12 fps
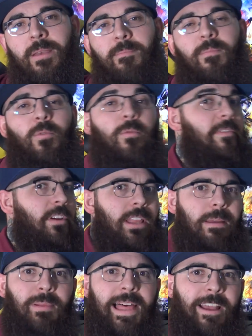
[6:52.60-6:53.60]
you reveal
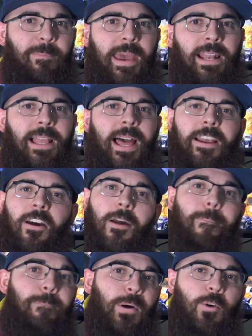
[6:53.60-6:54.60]
a black battle
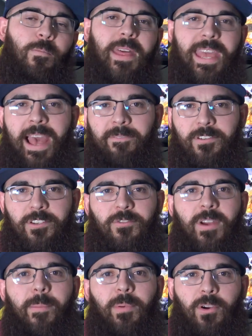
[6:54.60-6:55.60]
icon, boom, they have to
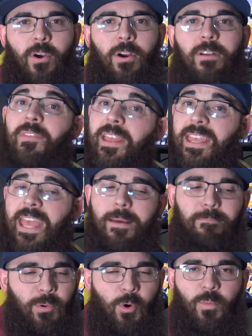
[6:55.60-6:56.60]
scrap a card. If they
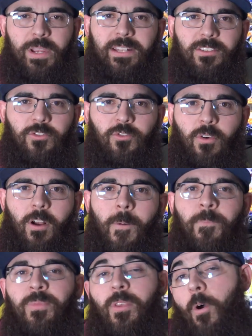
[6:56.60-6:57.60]
can't, boom, we get to
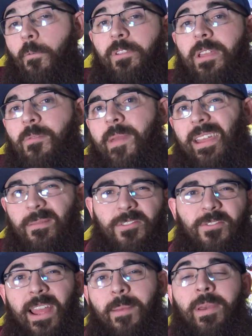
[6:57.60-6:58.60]
draw. Hopefully we make them
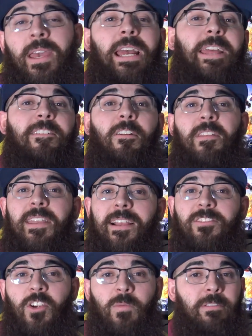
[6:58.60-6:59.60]
scrap, and then on the
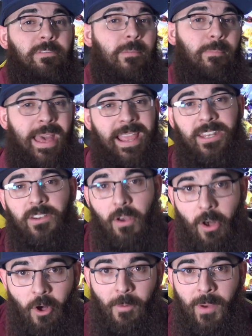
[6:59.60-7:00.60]
next turn we flip back into
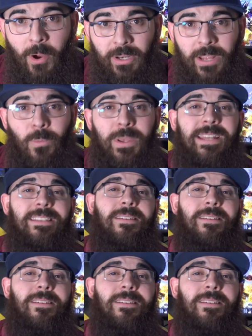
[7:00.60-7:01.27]
alt mode and we get